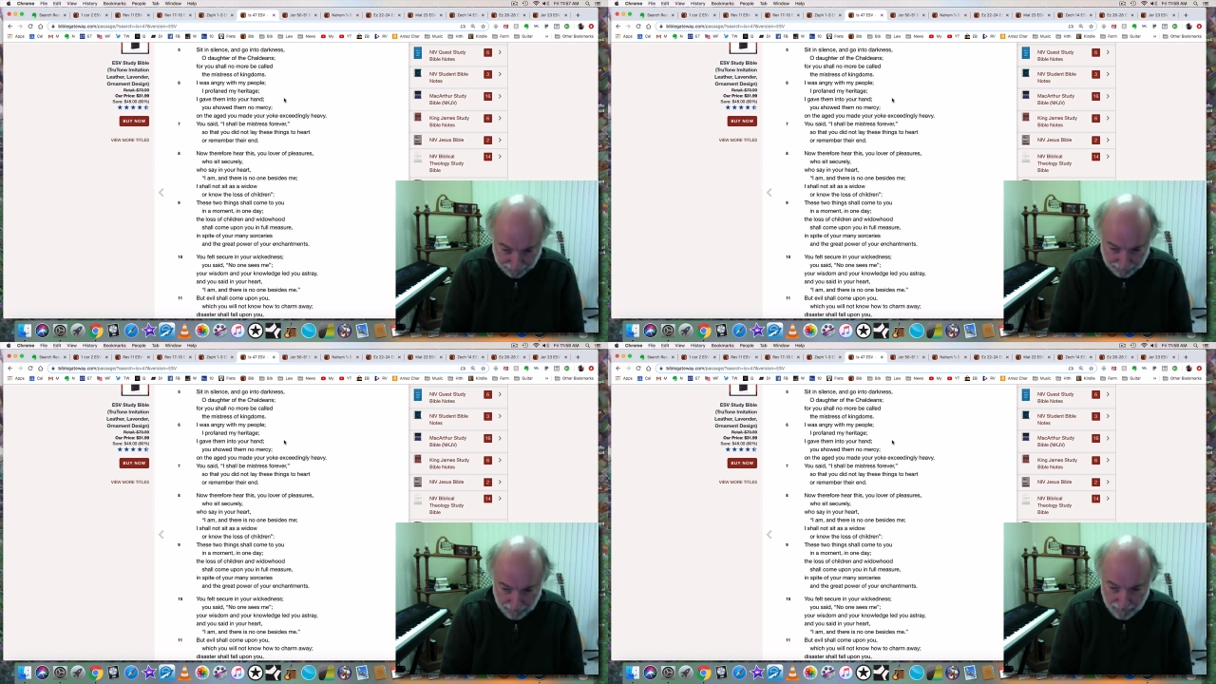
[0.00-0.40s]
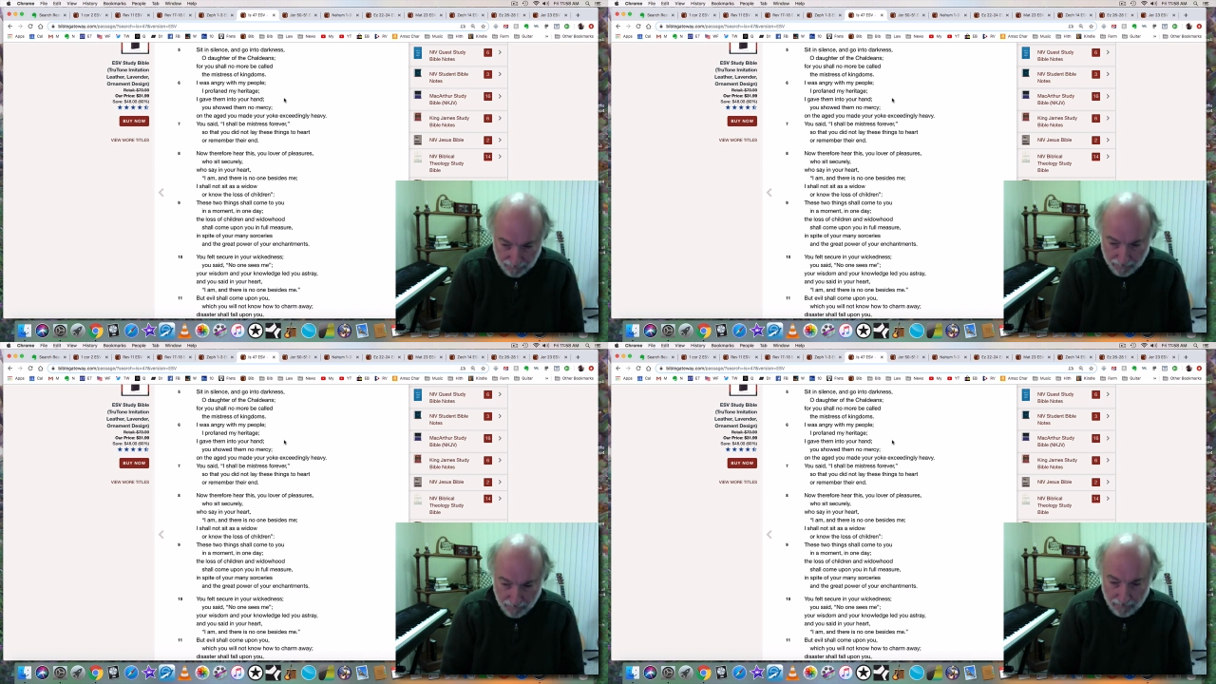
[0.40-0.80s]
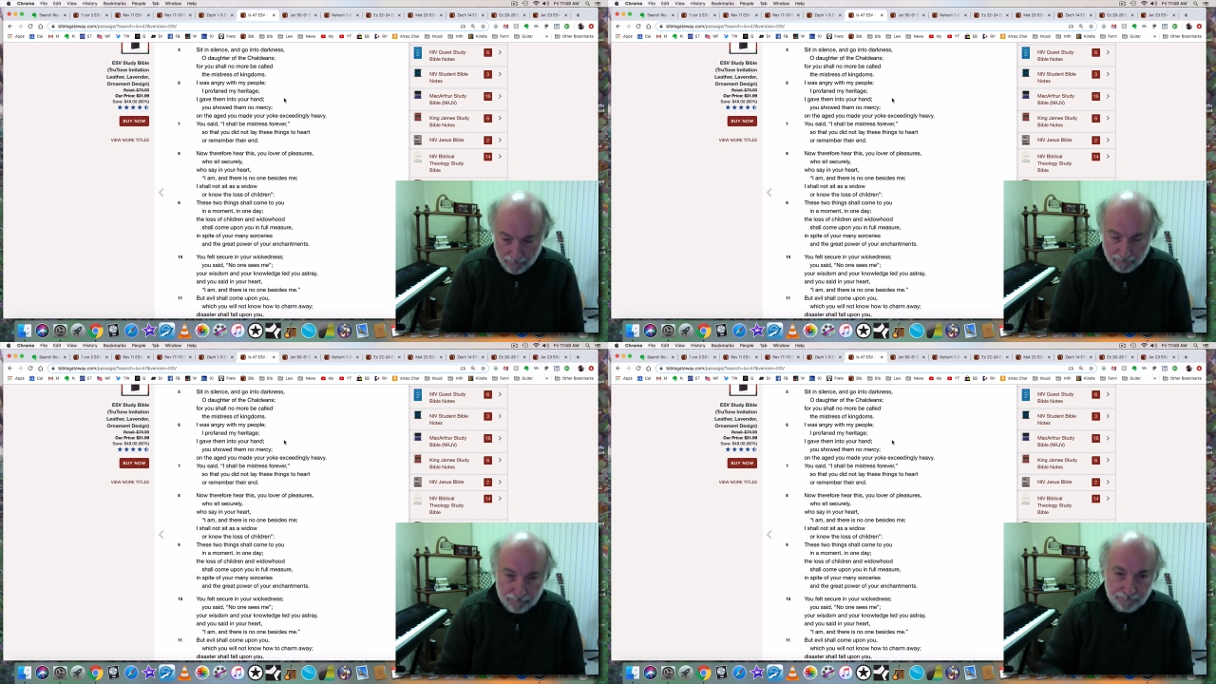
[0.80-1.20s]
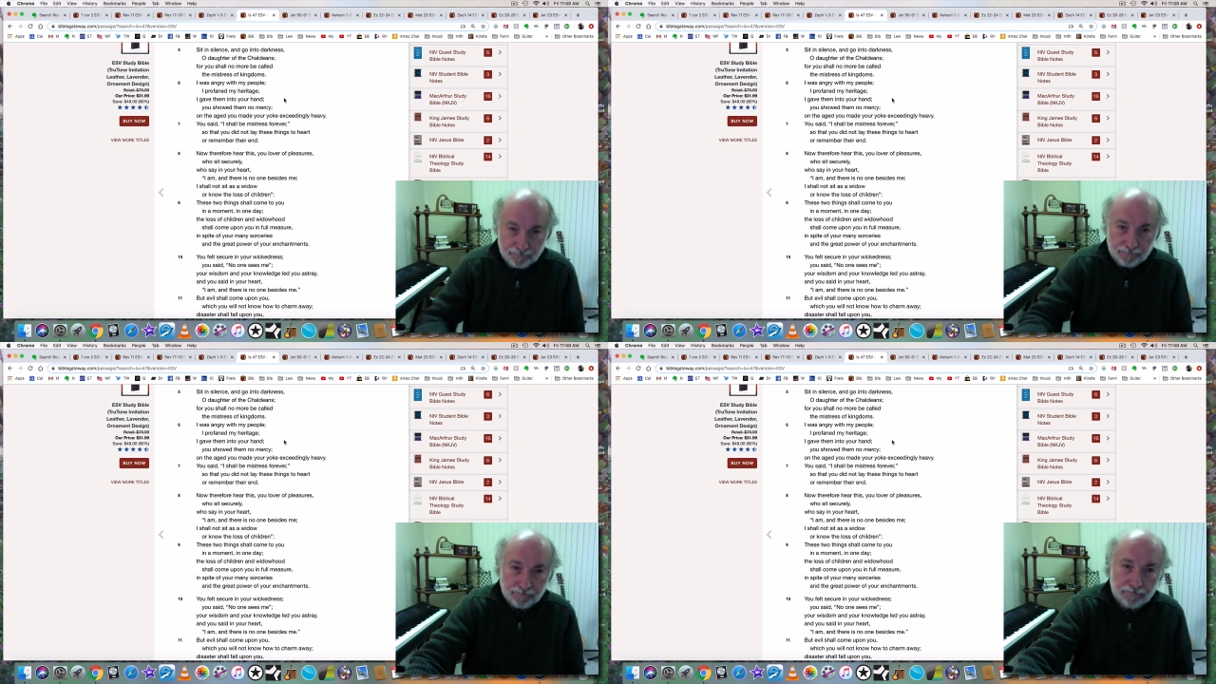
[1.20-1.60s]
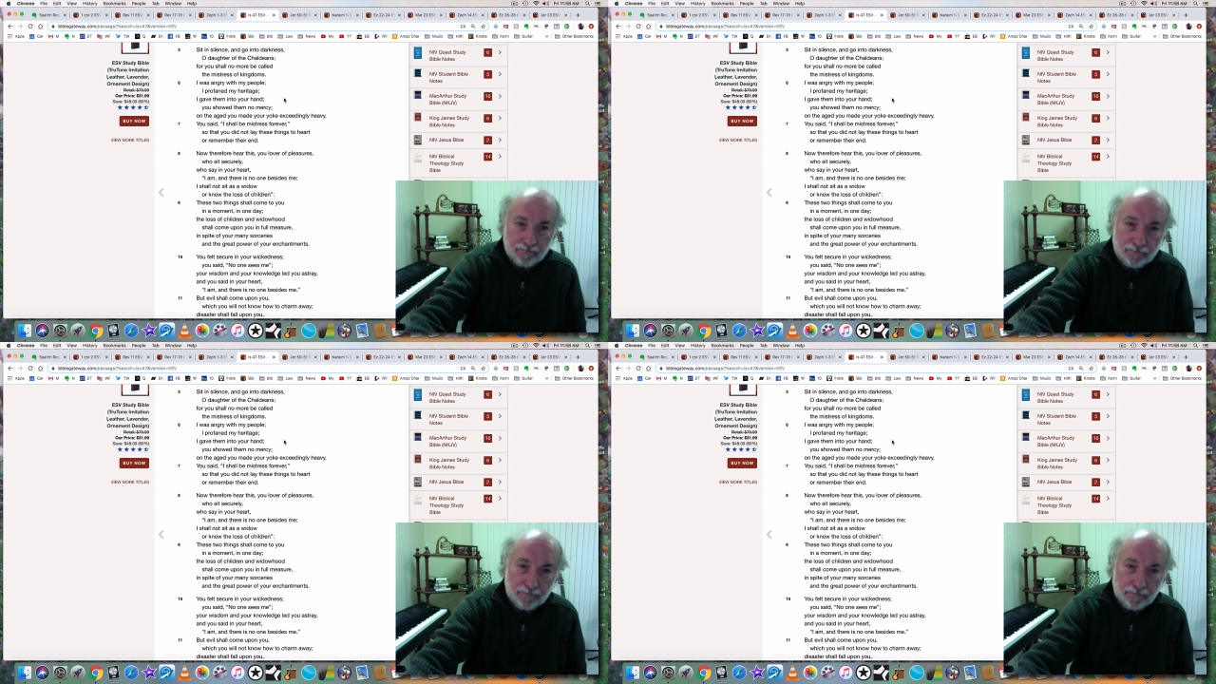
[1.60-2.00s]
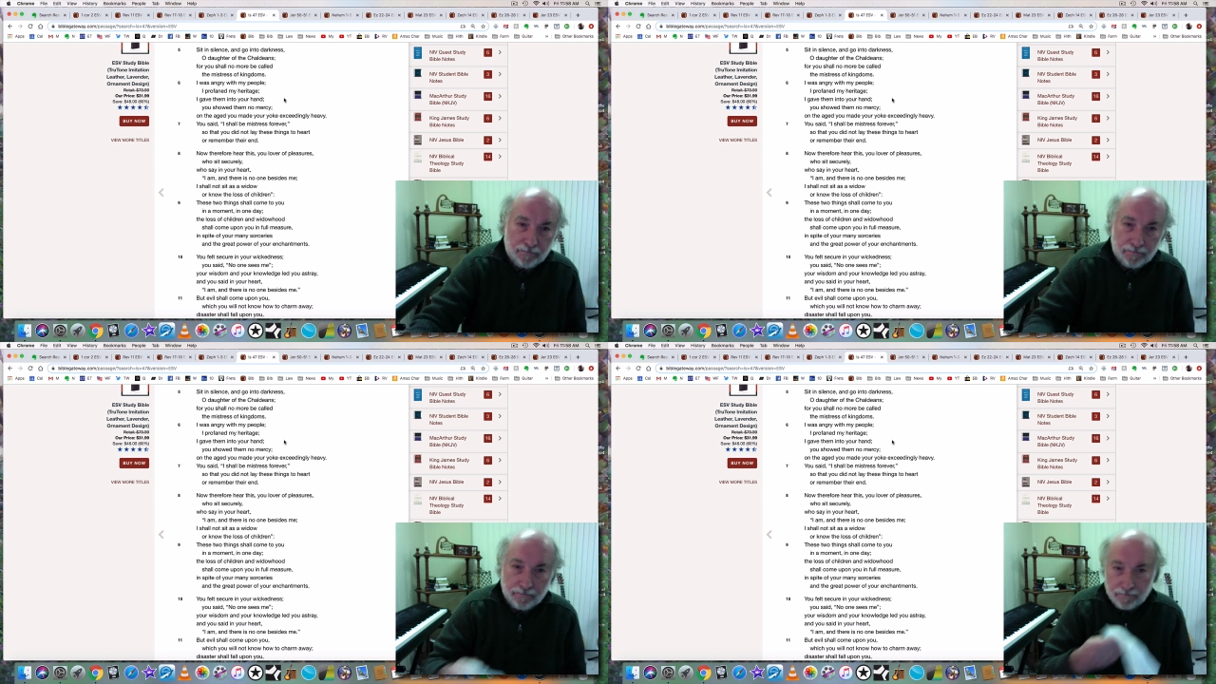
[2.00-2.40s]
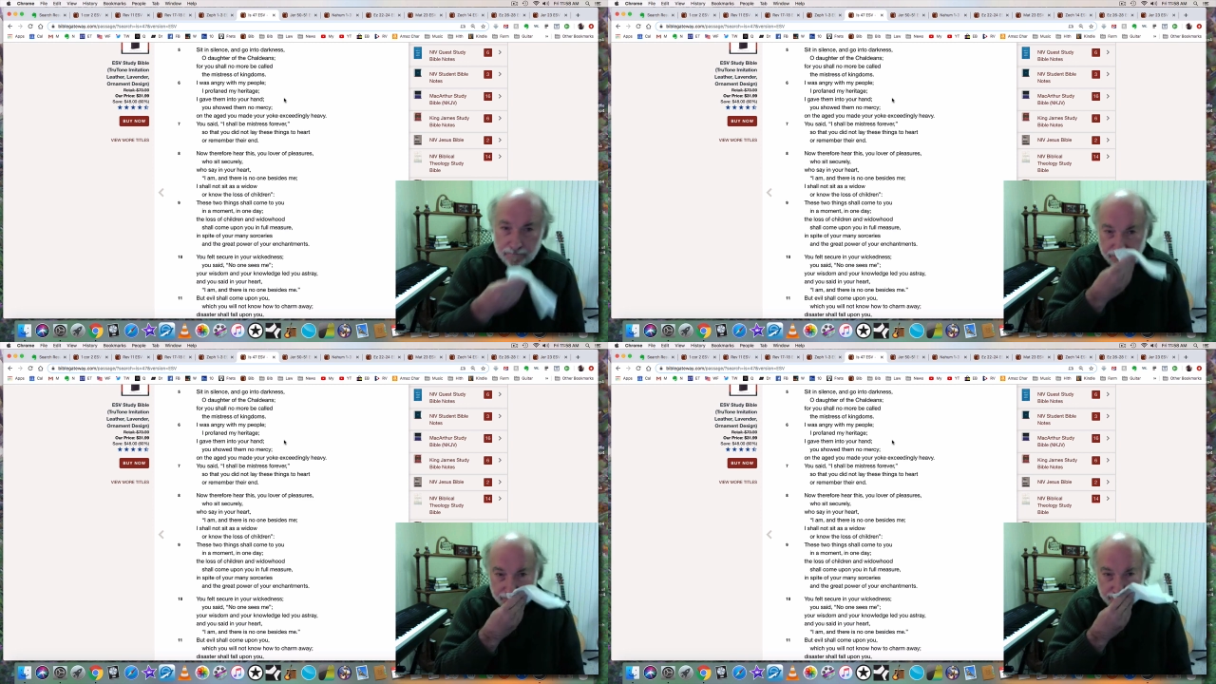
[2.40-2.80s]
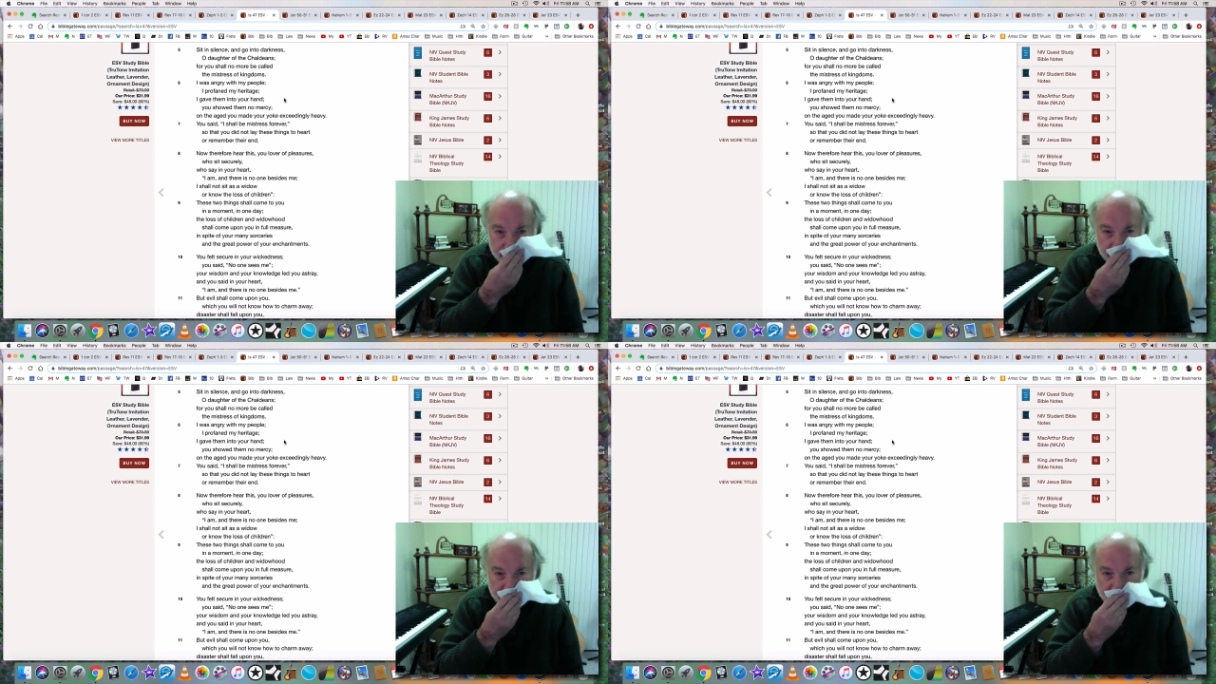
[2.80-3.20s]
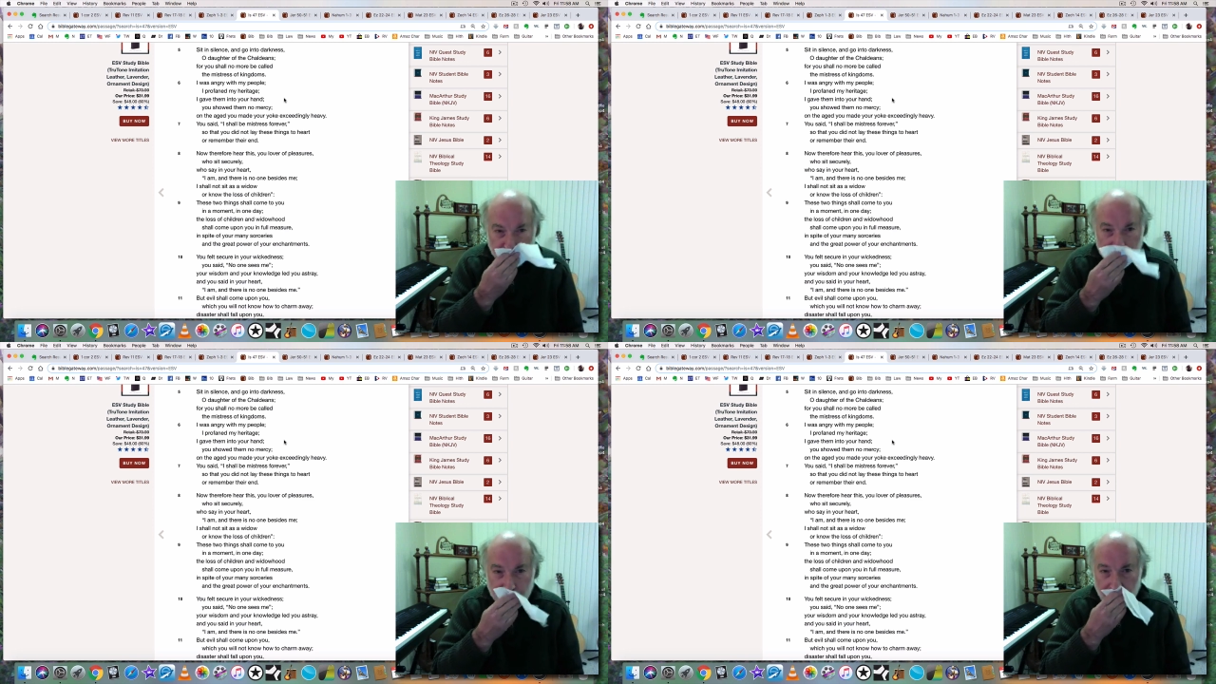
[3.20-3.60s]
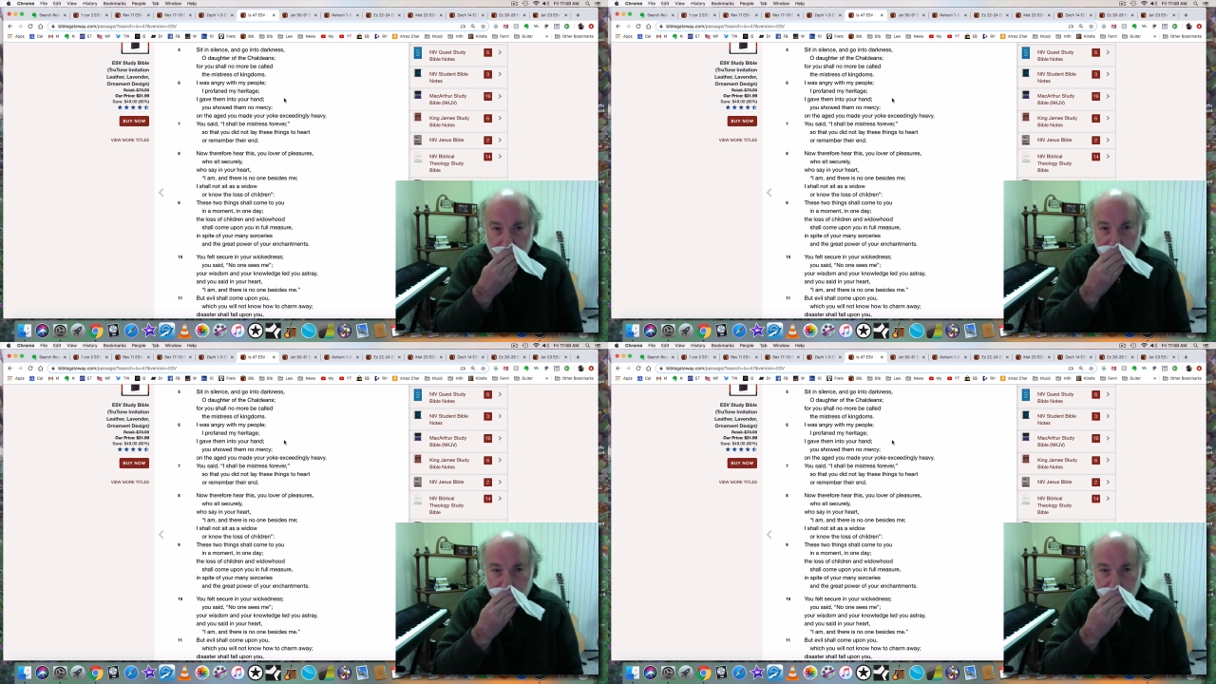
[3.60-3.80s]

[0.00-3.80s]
(silence)